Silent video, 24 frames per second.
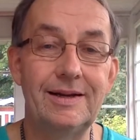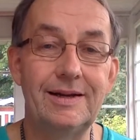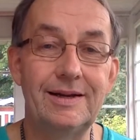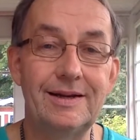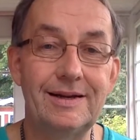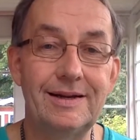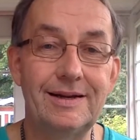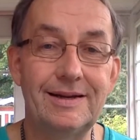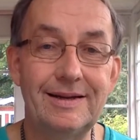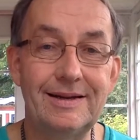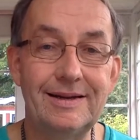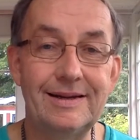
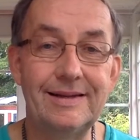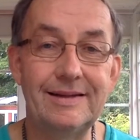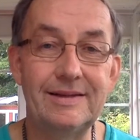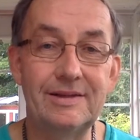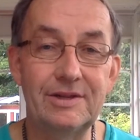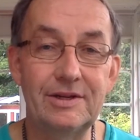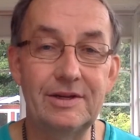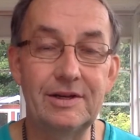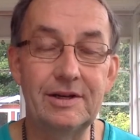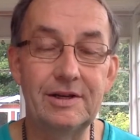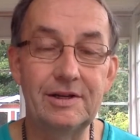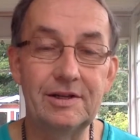uh, it's
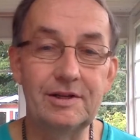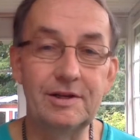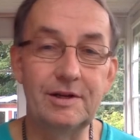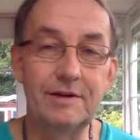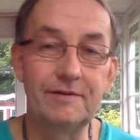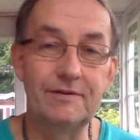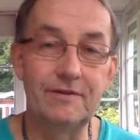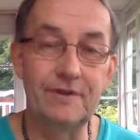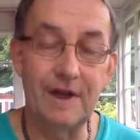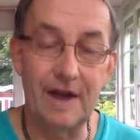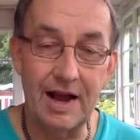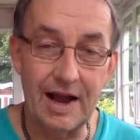a lot
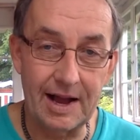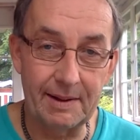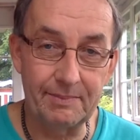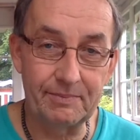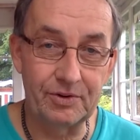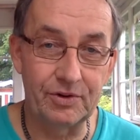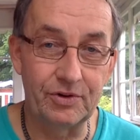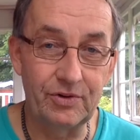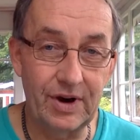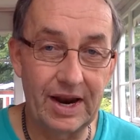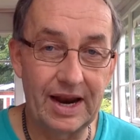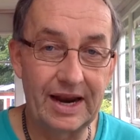of
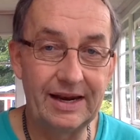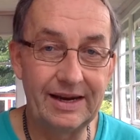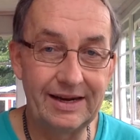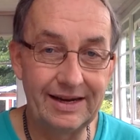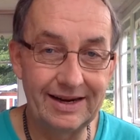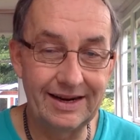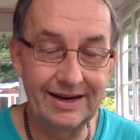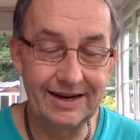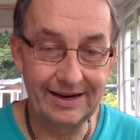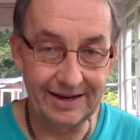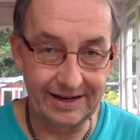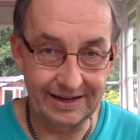
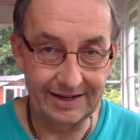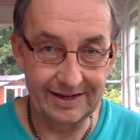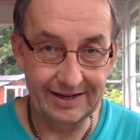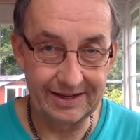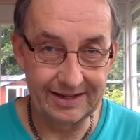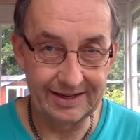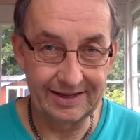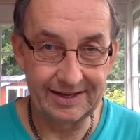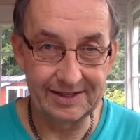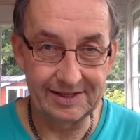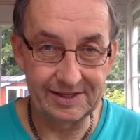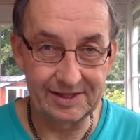upgrading,
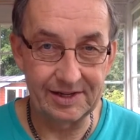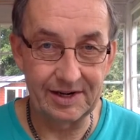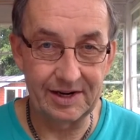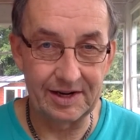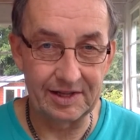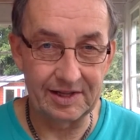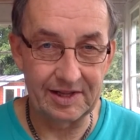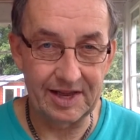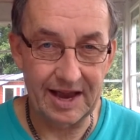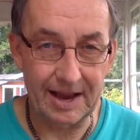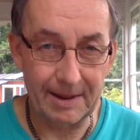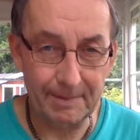it's a
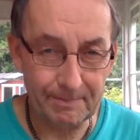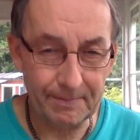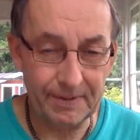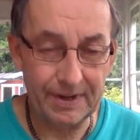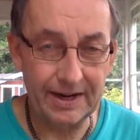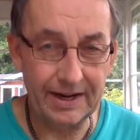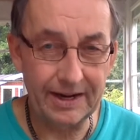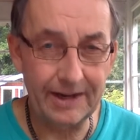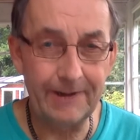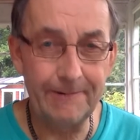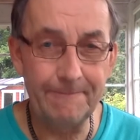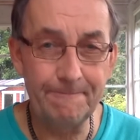lot
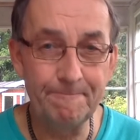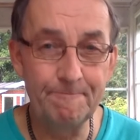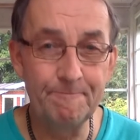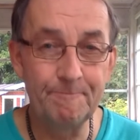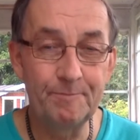happening,